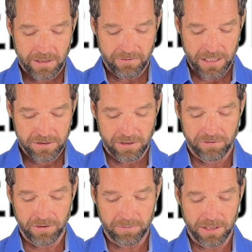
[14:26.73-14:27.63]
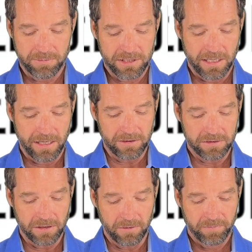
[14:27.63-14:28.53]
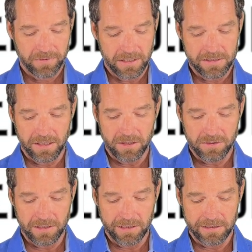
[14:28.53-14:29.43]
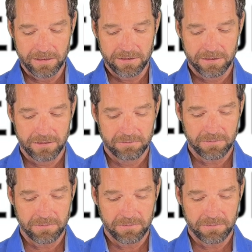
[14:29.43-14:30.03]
They've actually flipped it upside down. So instead of using it like this,